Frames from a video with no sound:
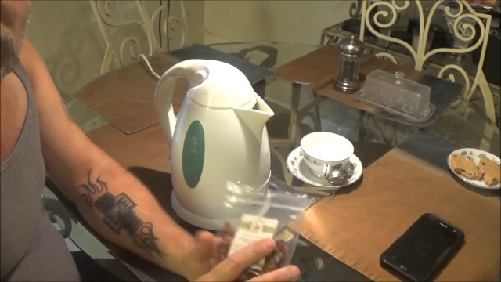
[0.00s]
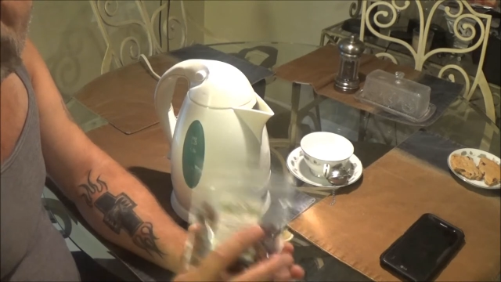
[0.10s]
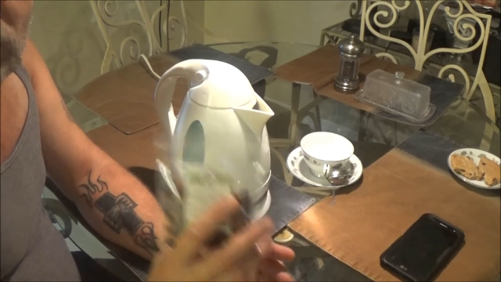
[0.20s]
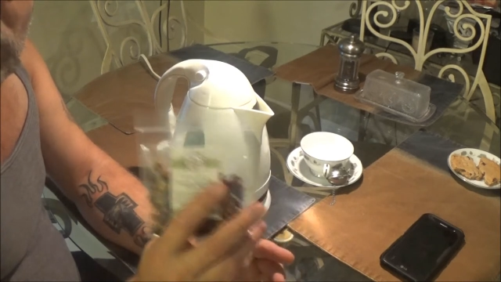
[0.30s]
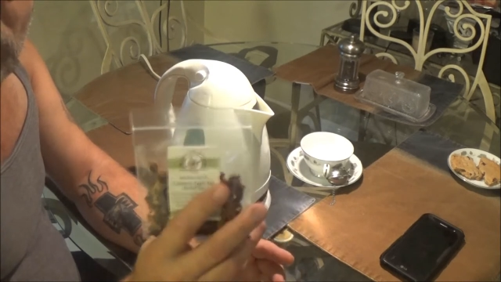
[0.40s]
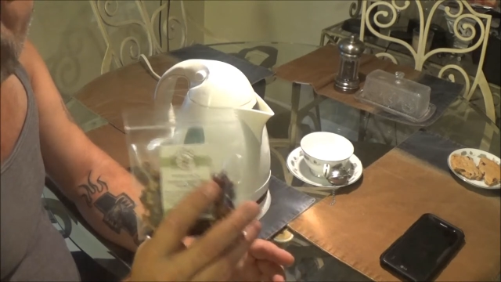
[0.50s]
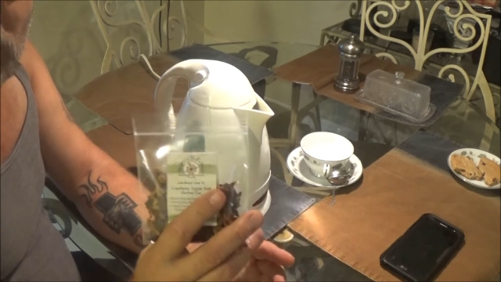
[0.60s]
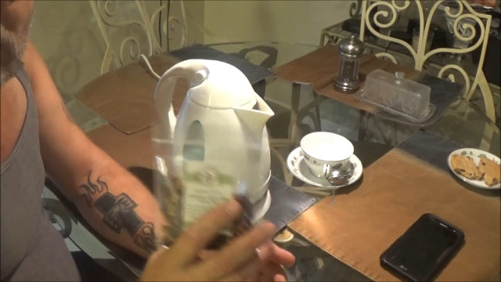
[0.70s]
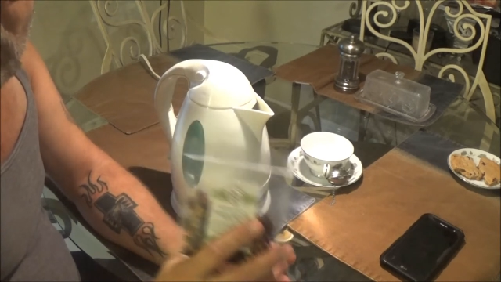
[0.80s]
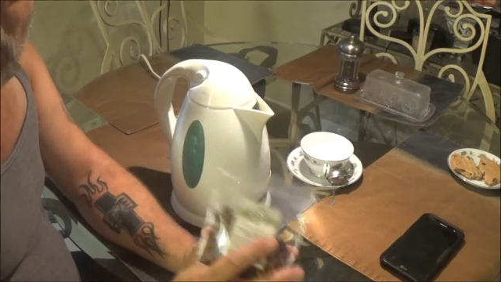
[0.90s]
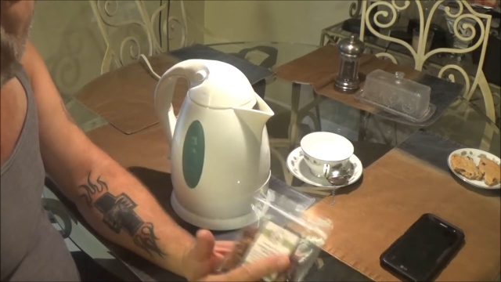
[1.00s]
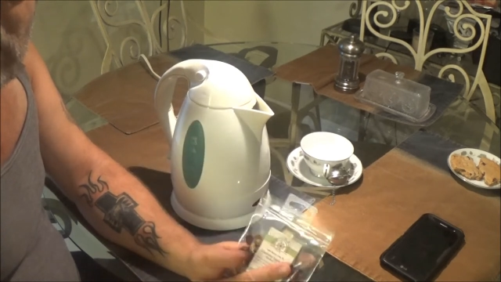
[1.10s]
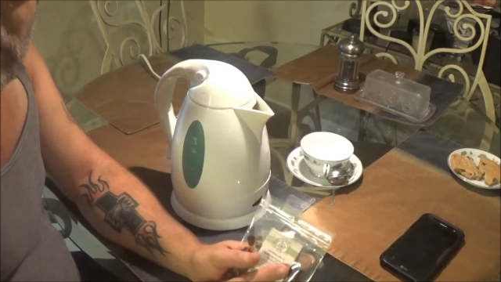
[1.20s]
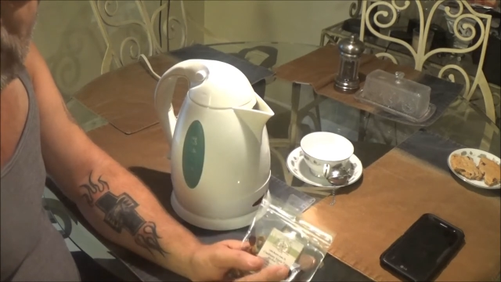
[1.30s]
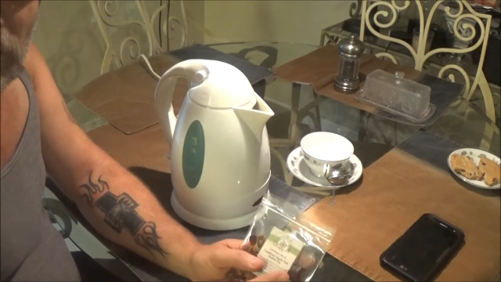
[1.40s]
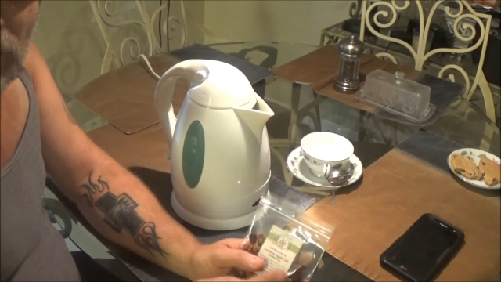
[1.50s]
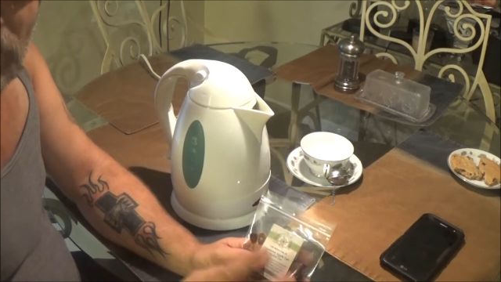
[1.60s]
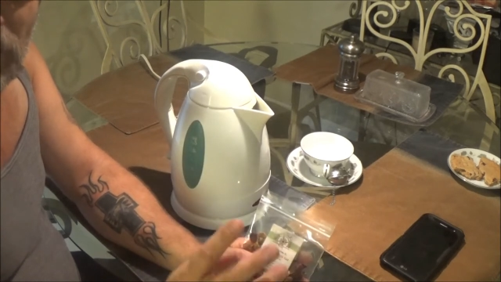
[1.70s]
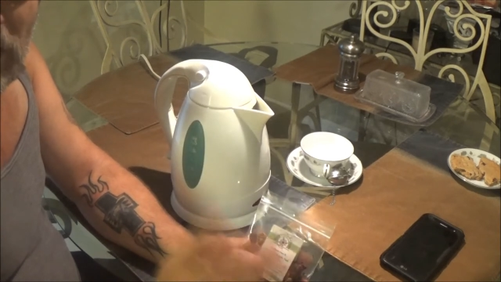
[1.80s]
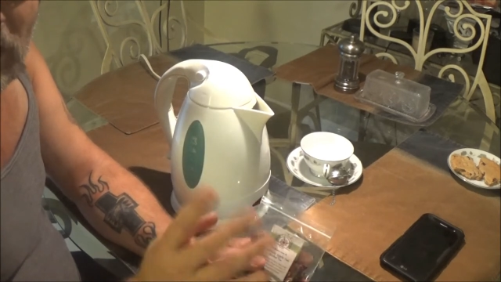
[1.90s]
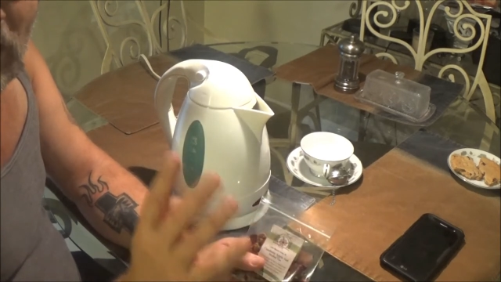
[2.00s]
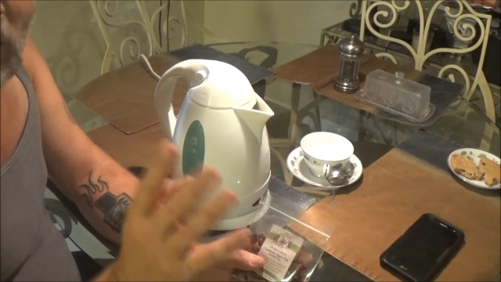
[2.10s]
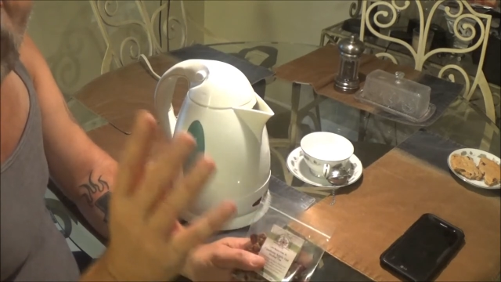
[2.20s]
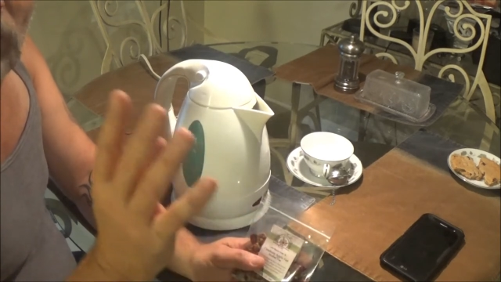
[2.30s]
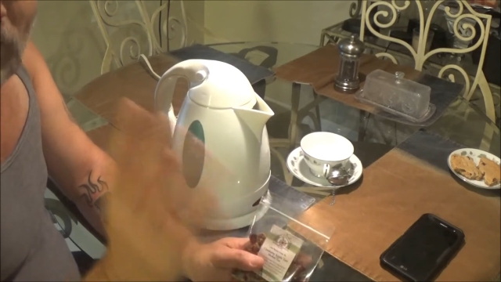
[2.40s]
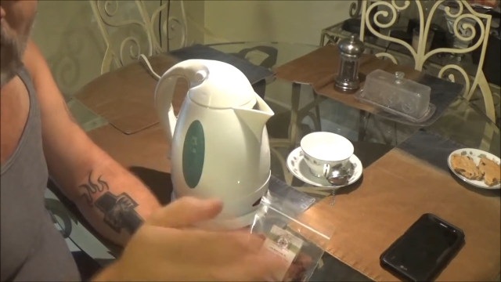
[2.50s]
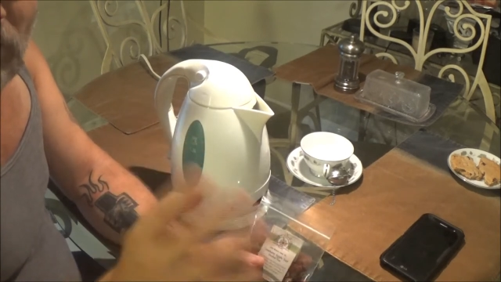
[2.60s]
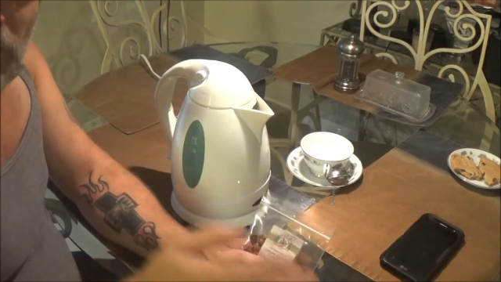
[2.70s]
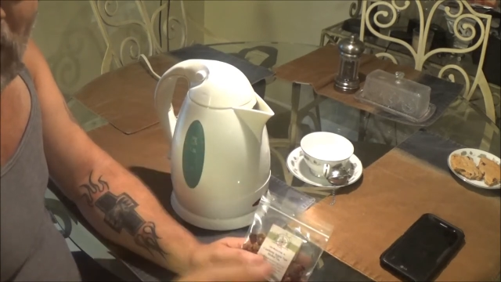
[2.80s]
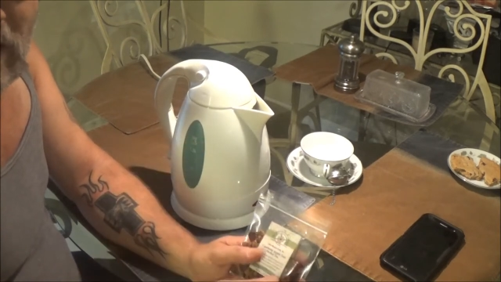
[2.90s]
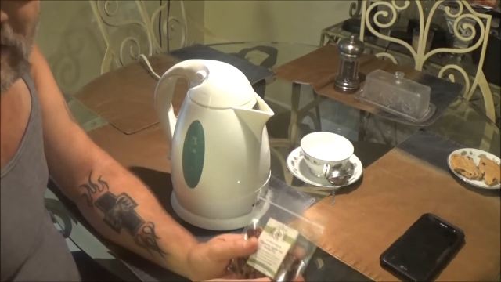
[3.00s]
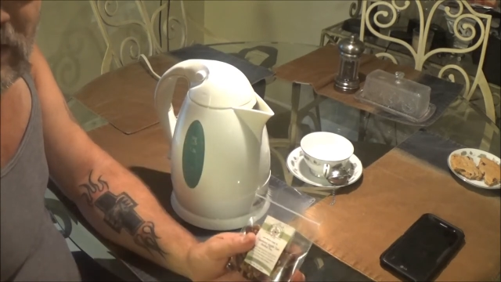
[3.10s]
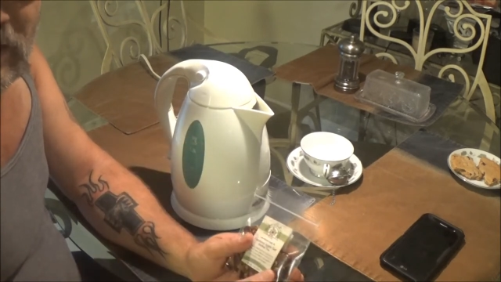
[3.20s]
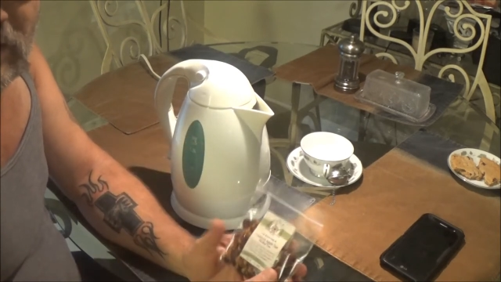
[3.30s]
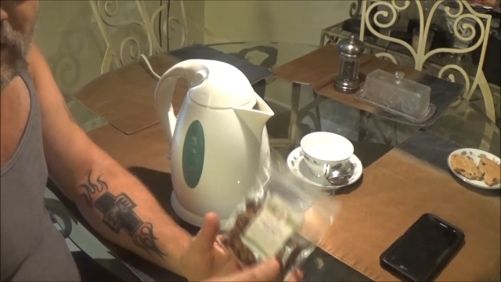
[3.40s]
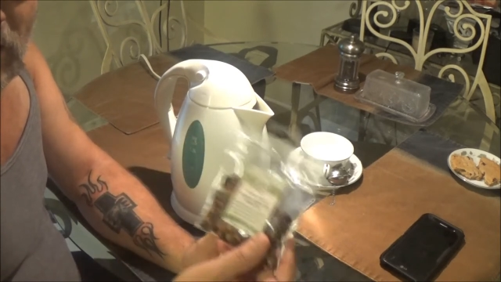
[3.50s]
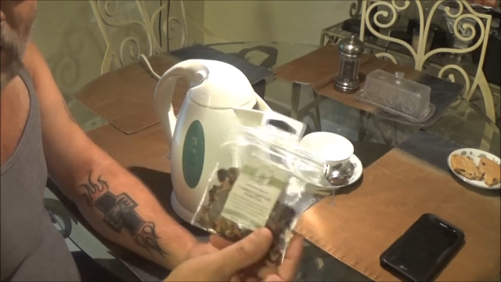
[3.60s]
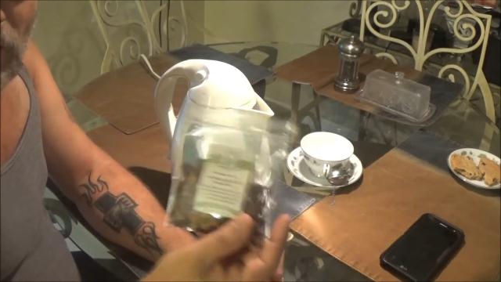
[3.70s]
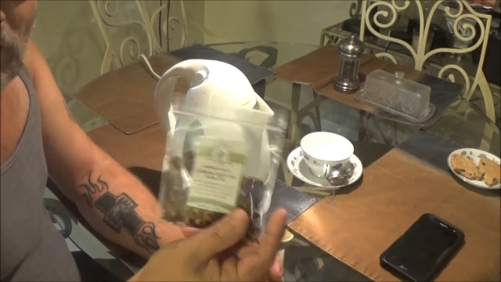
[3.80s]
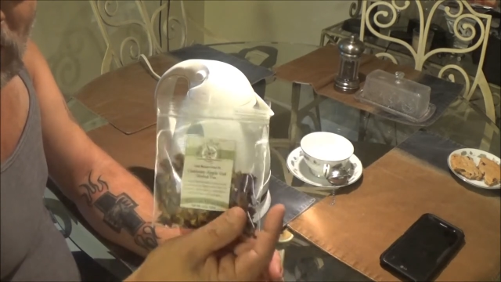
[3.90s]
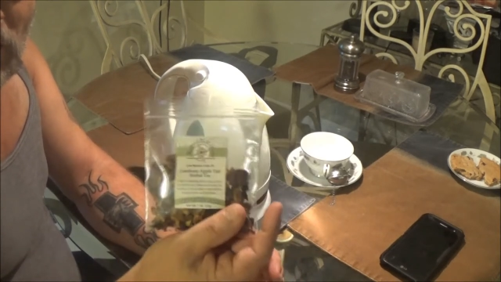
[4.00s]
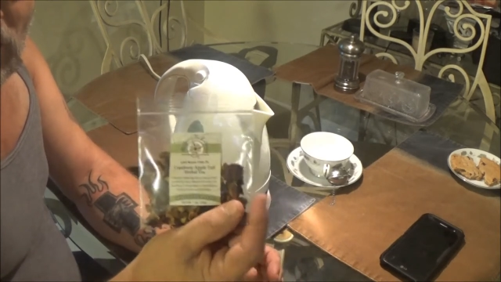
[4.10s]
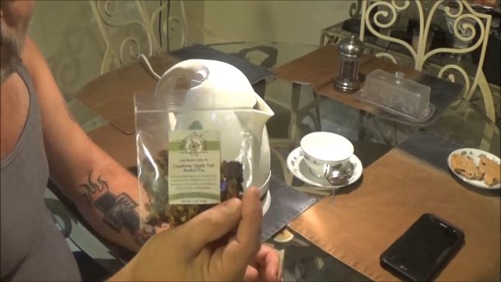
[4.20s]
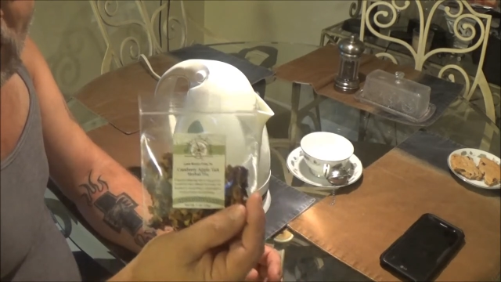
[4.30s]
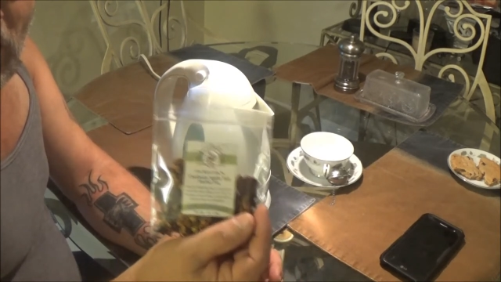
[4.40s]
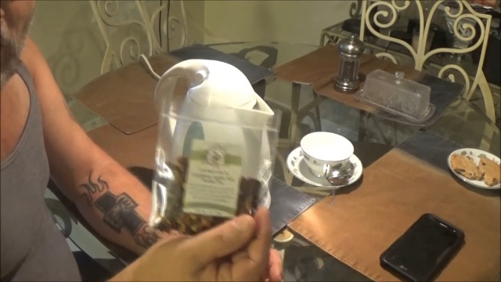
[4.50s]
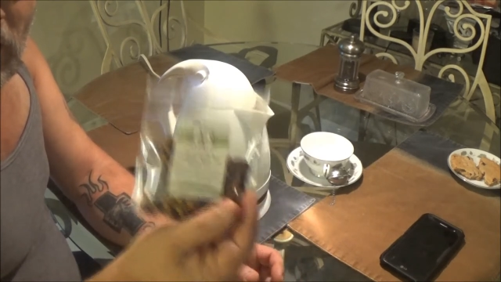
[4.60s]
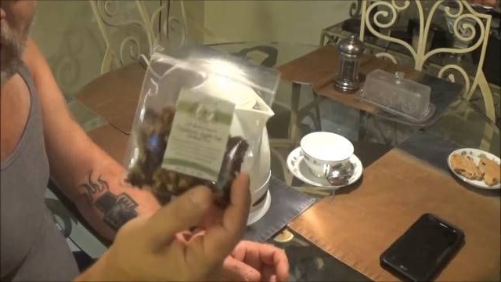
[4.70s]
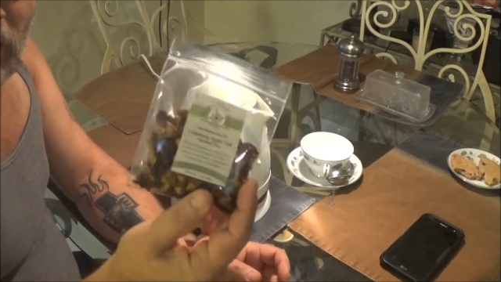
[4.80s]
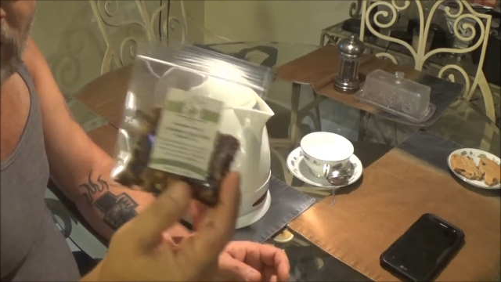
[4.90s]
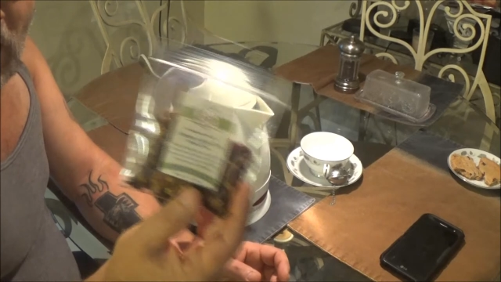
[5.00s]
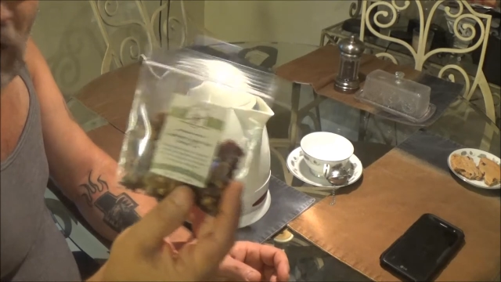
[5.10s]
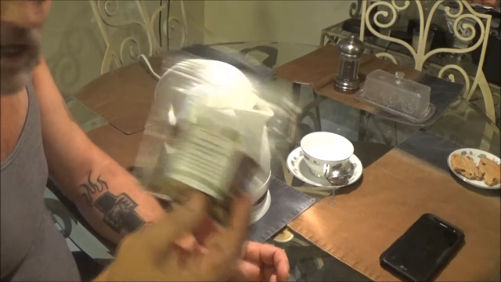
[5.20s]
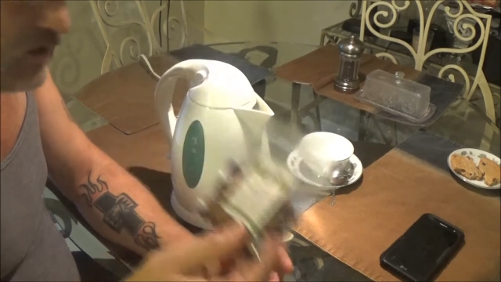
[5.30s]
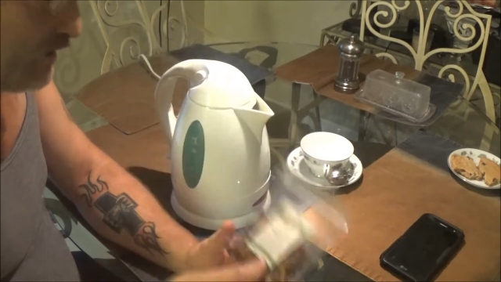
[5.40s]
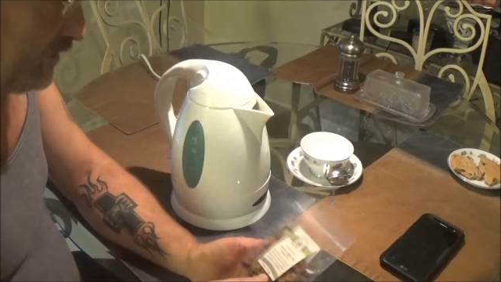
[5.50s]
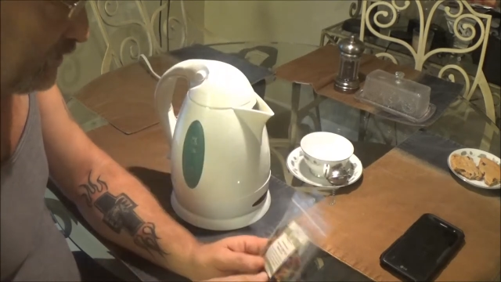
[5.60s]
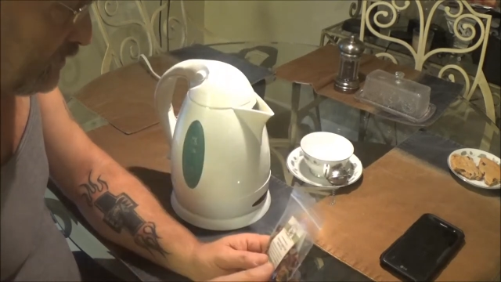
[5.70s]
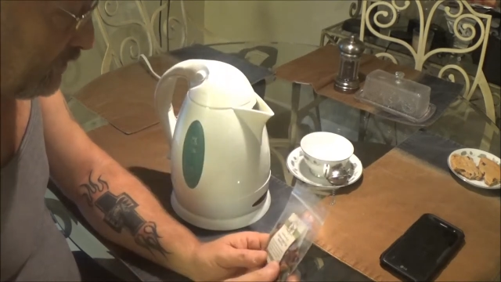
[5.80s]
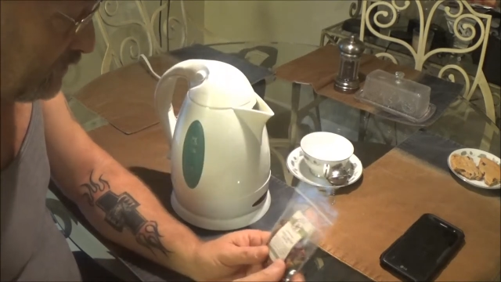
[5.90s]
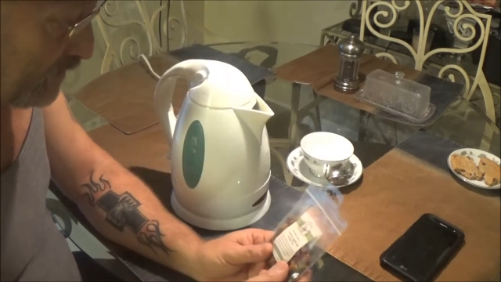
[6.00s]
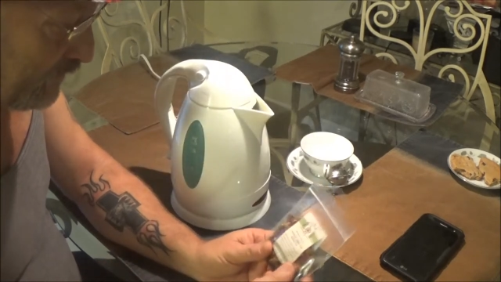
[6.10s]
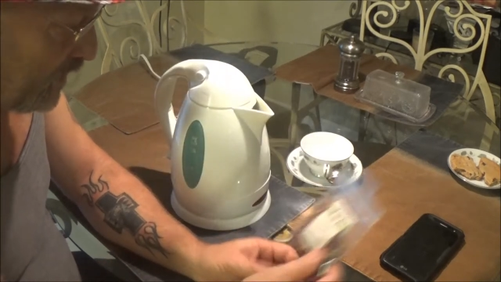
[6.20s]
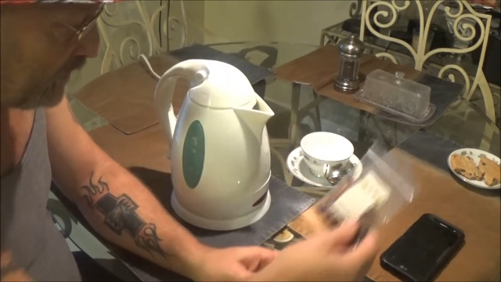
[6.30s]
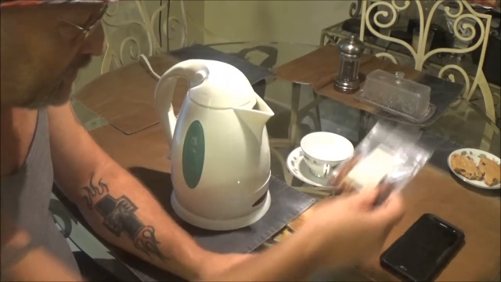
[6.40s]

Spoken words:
[unreadable: no face in view]